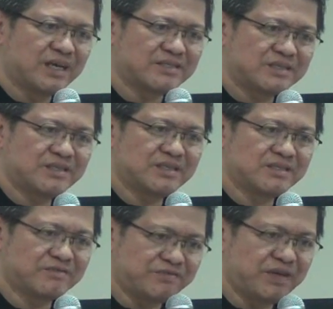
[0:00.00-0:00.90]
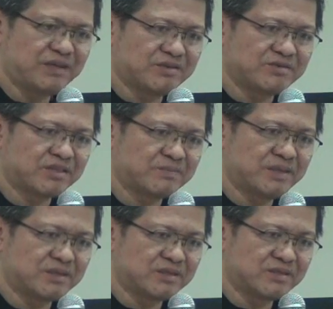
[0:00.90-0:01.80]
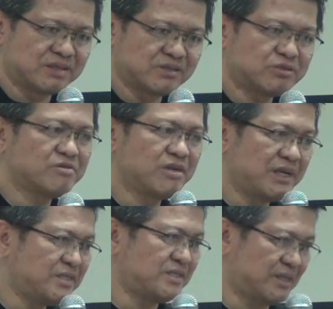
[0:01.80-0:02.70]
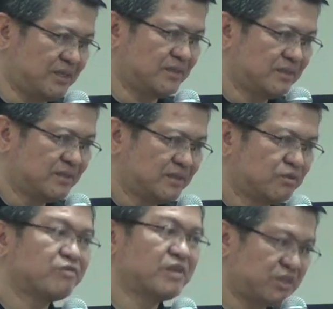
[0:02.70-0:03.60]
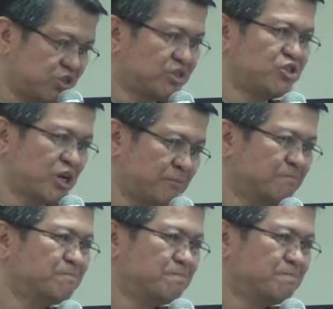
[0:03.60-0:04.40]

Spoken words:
a series of failures is because they're too lazy to finish the job.